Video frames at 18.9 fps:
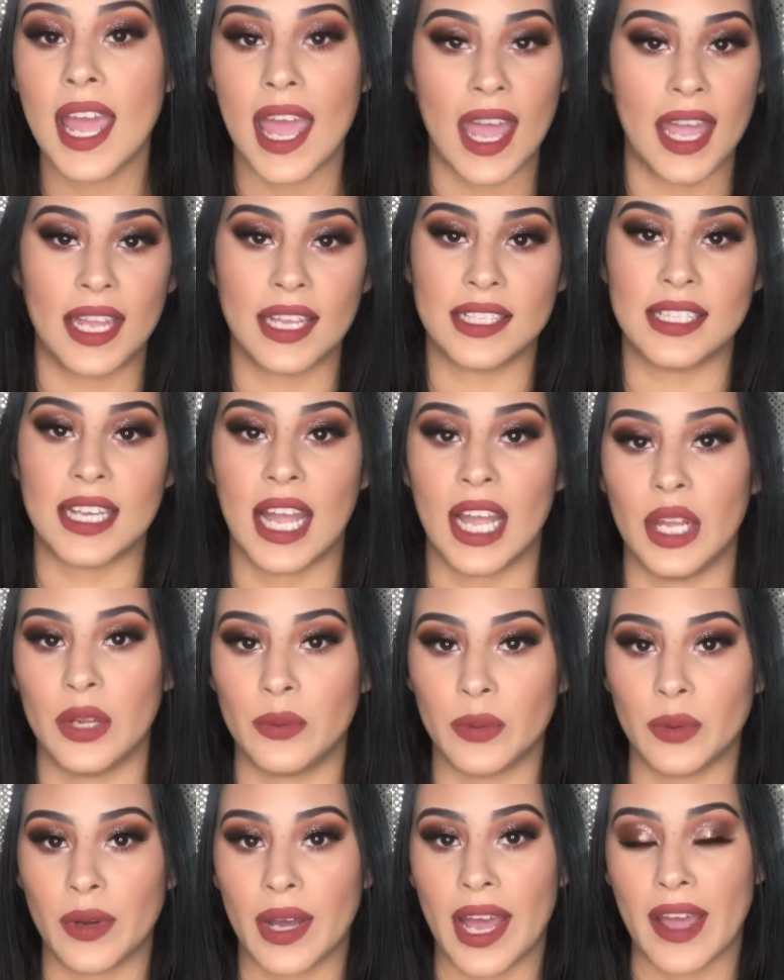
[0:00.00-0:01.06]
and I
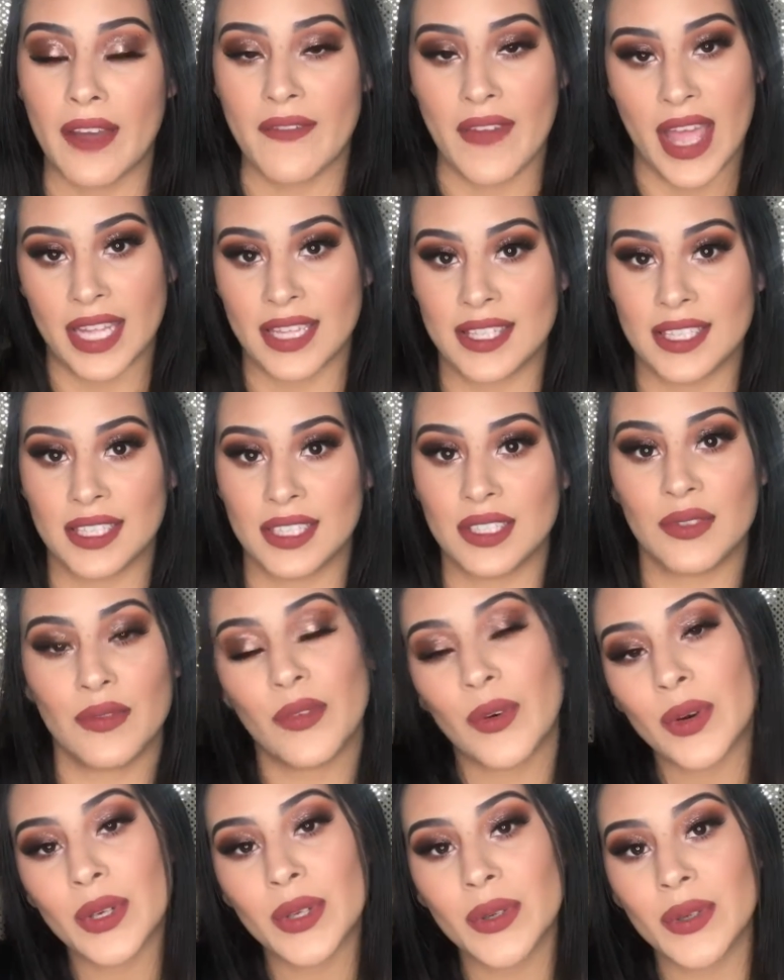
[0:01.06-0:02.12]
will have answers
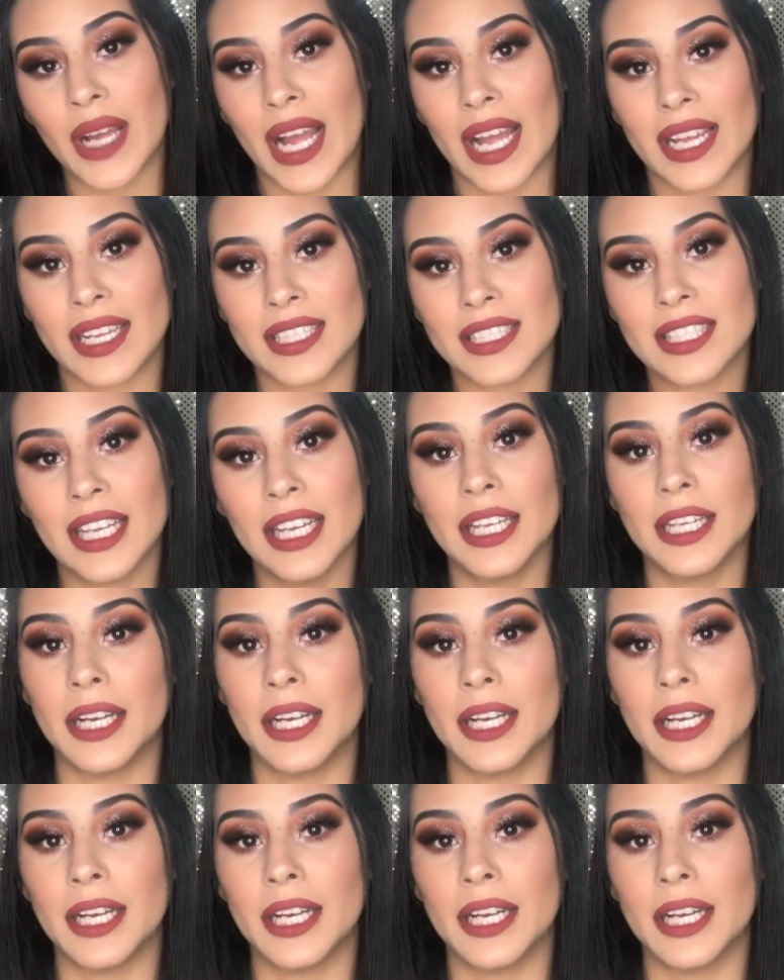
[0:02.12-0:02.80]
for you guys.